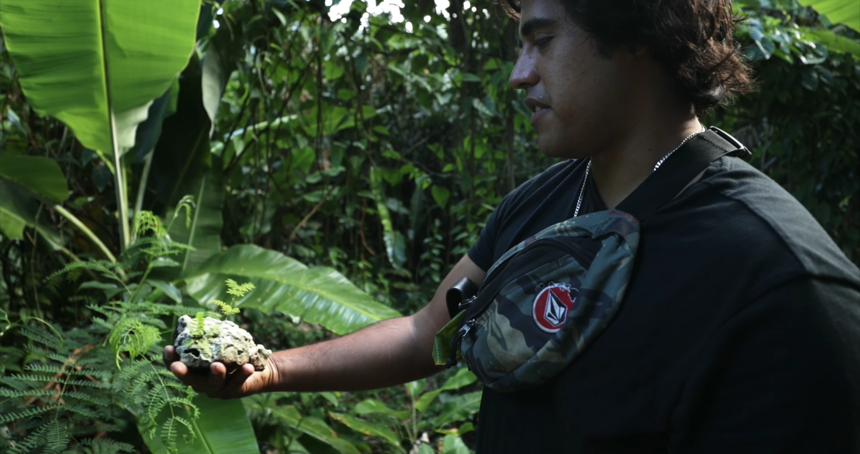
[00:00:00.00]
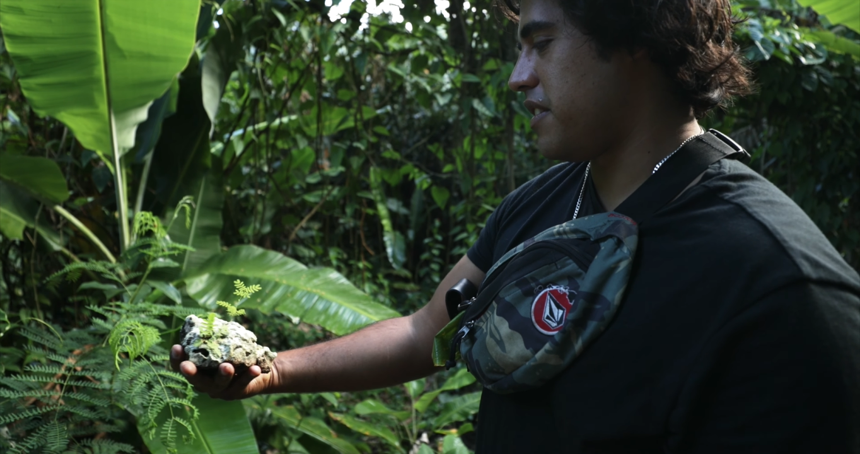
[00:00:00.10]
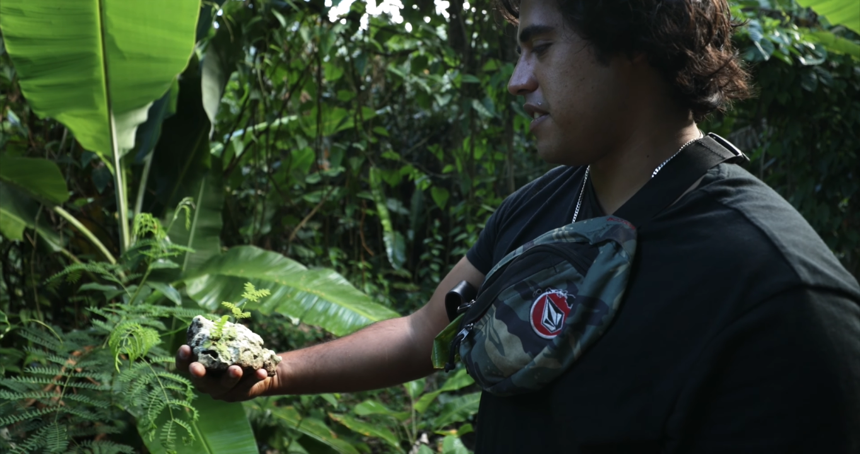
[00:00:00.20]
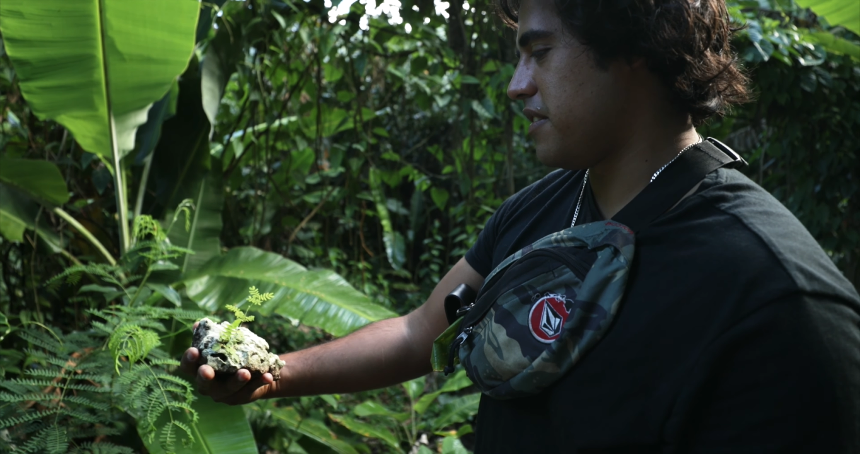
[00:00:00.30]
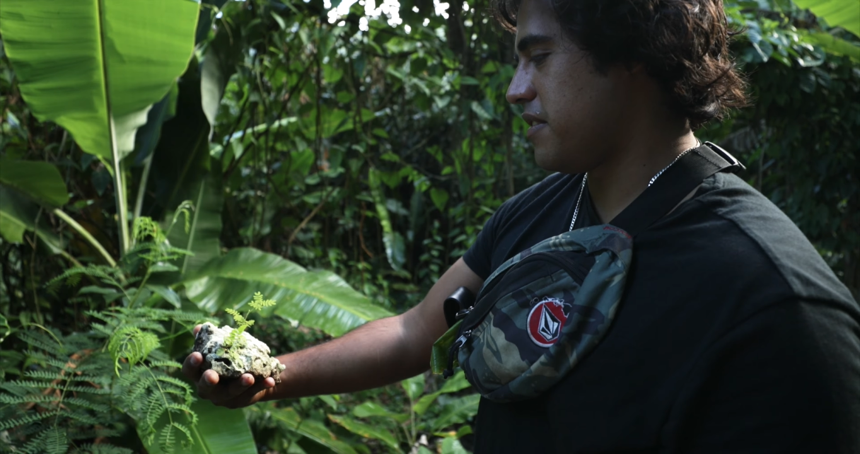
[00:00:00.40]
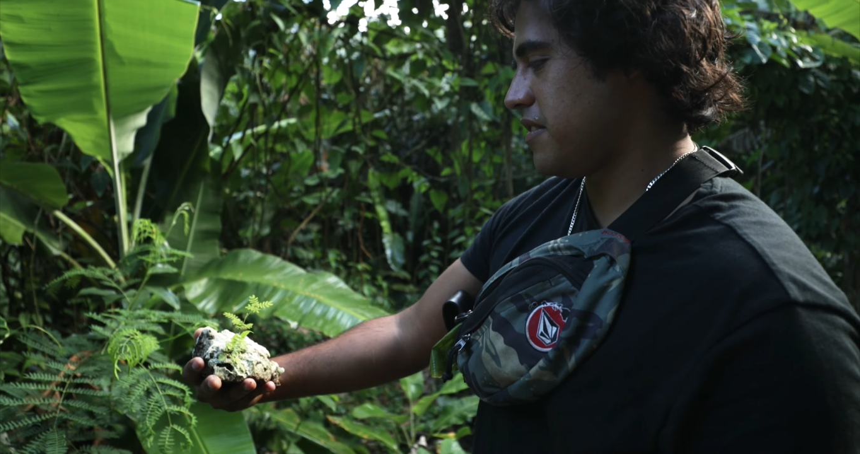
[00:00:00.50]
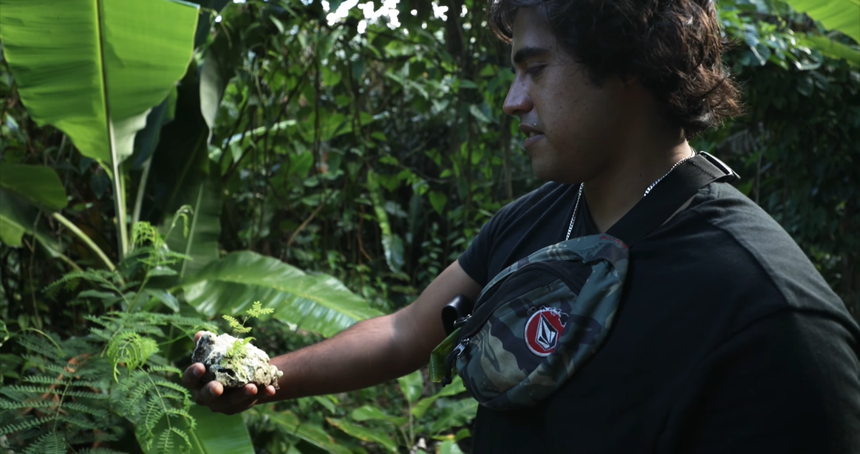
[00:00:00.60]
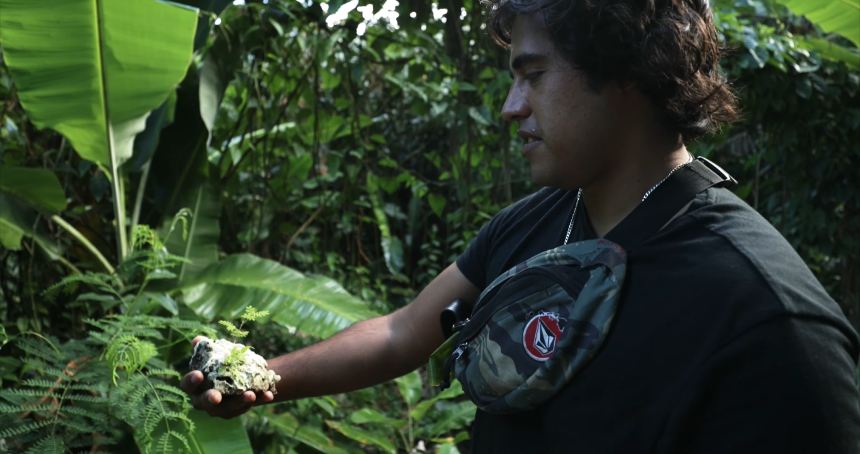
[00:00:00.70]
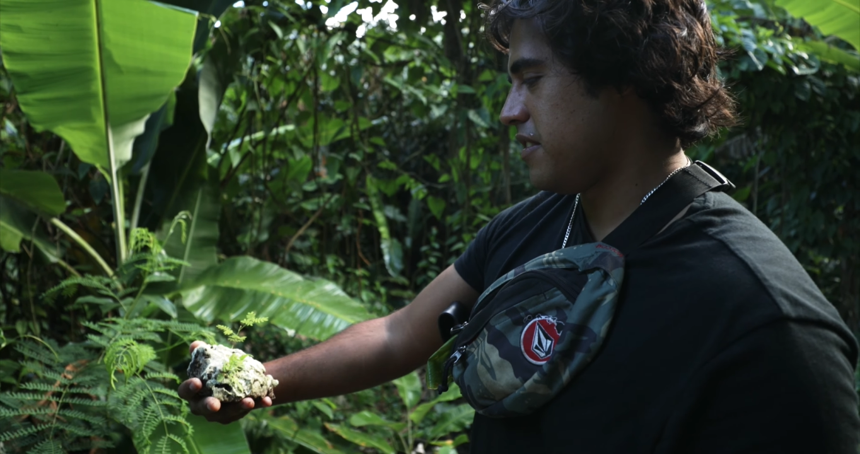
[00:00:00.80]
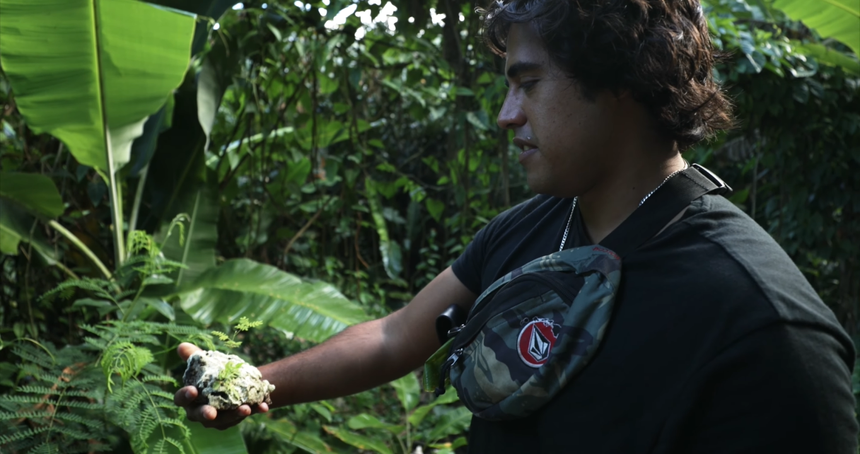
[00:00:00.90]
you know.
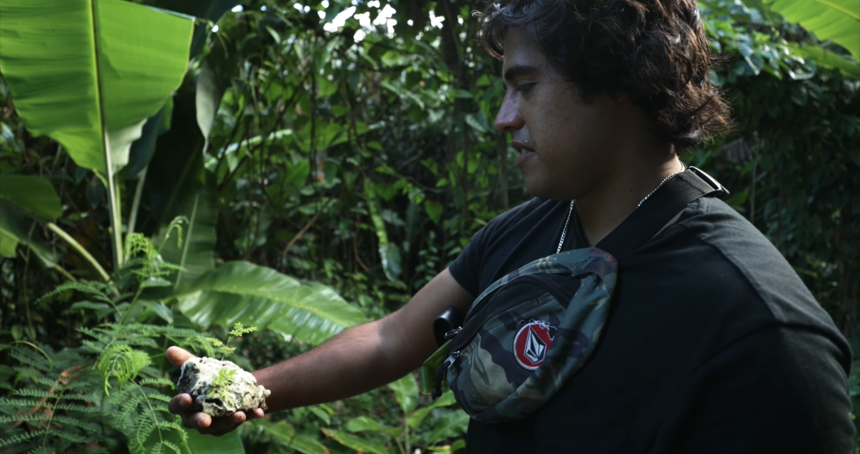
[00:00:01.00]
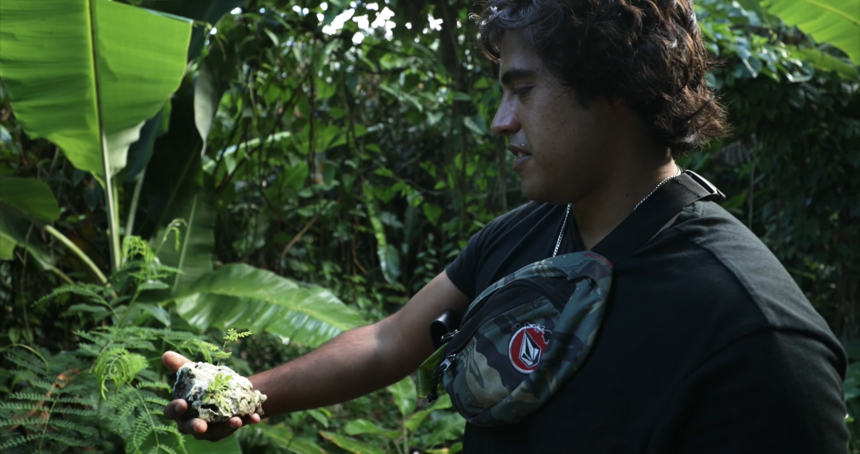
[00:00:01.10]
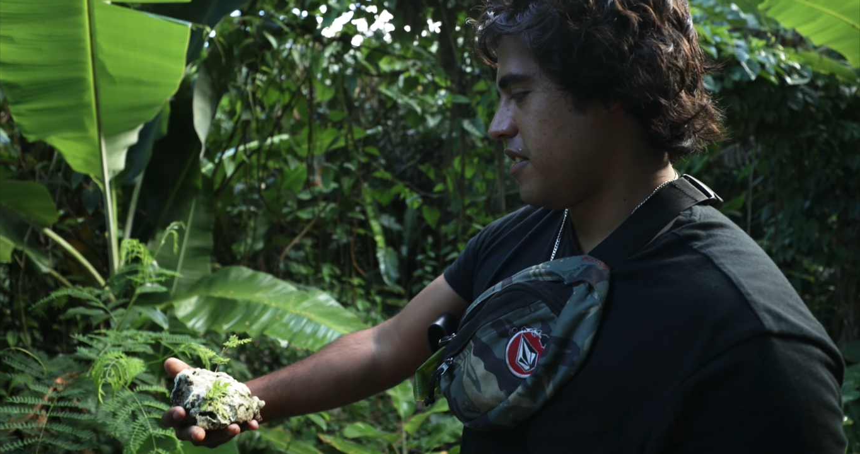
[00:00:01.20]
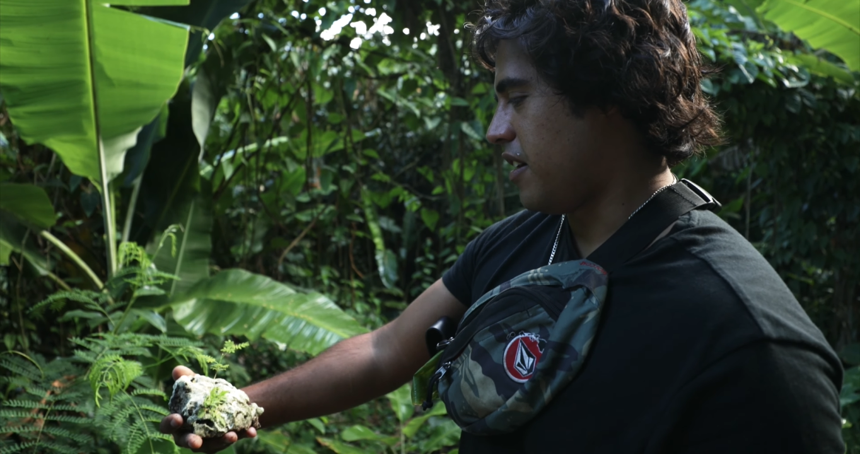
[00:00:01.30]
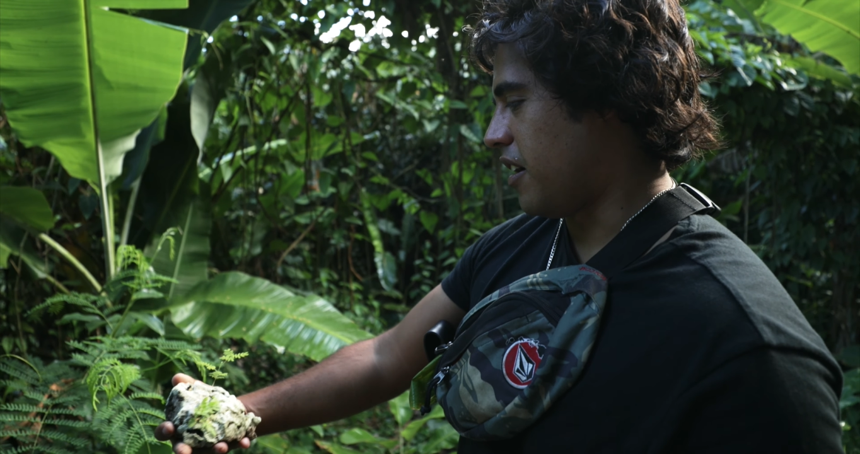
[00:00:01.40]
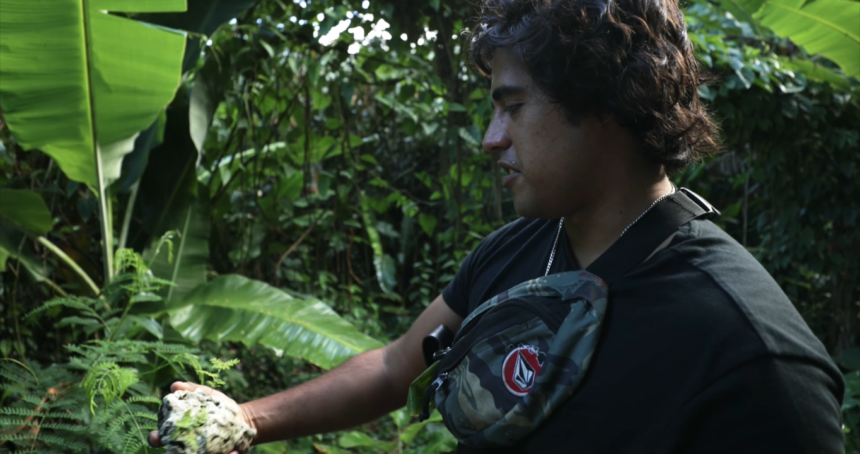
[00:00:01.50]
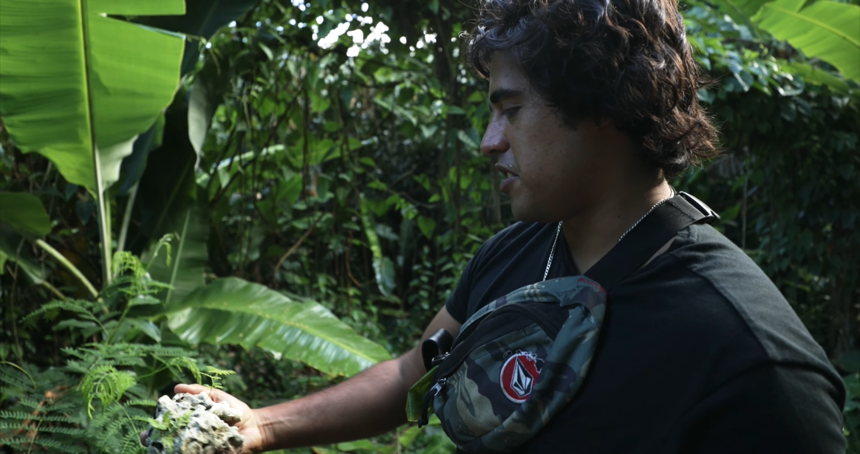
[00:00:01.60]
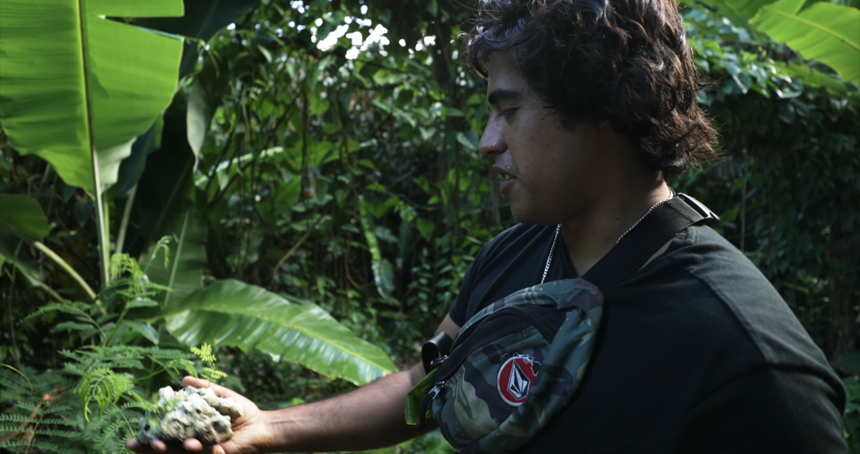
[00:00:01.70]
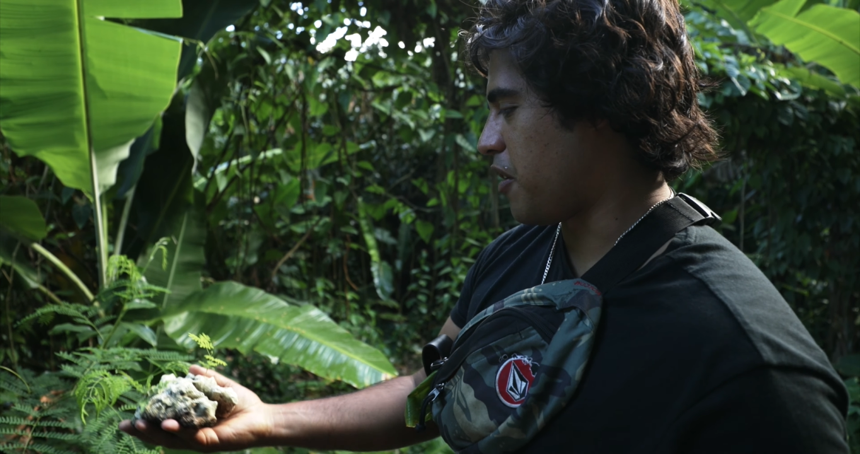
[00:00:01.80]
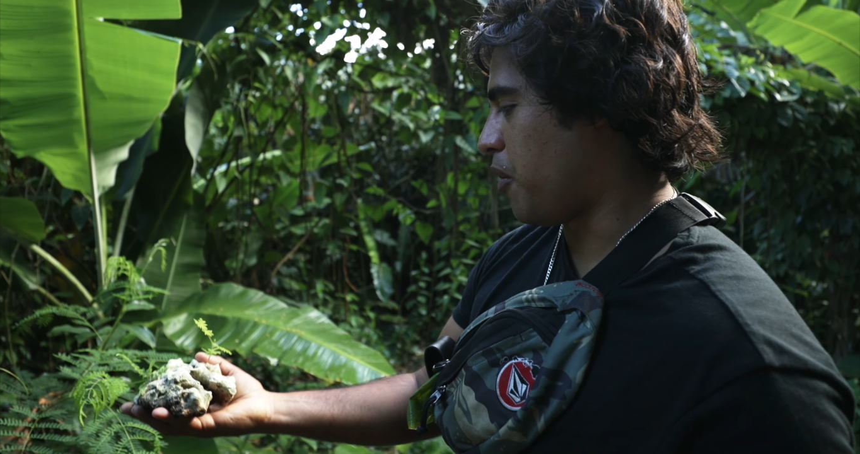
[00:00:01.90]

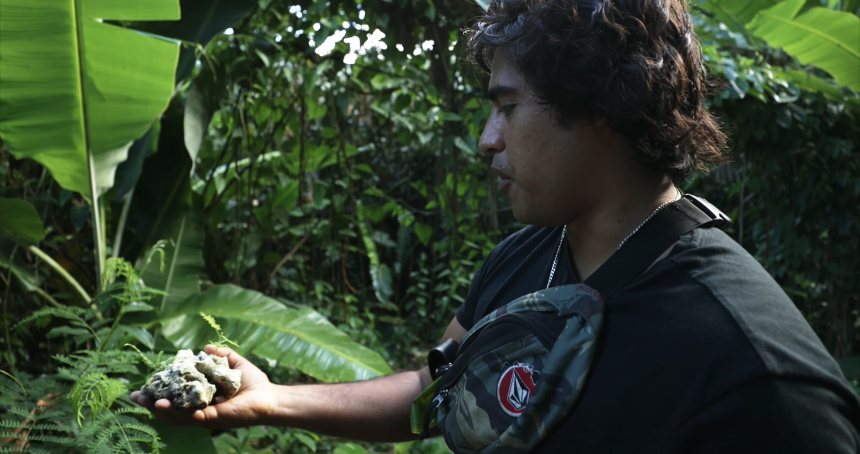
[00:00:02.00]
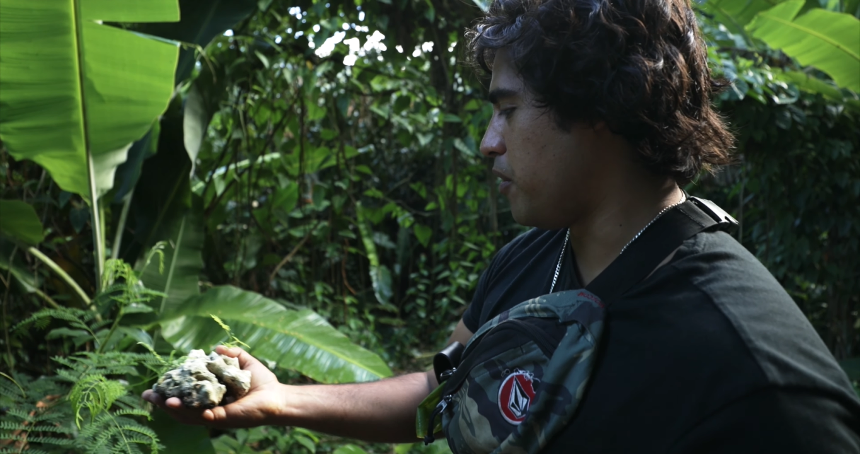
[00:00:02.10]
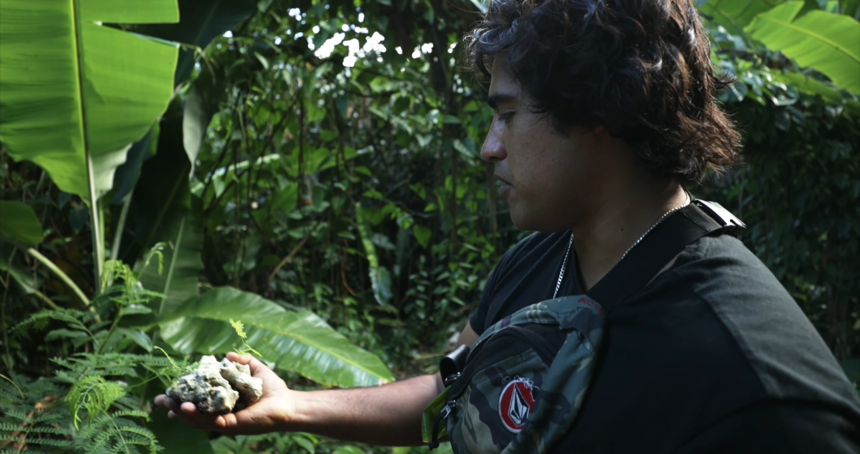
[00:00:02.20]
Honestly, the coral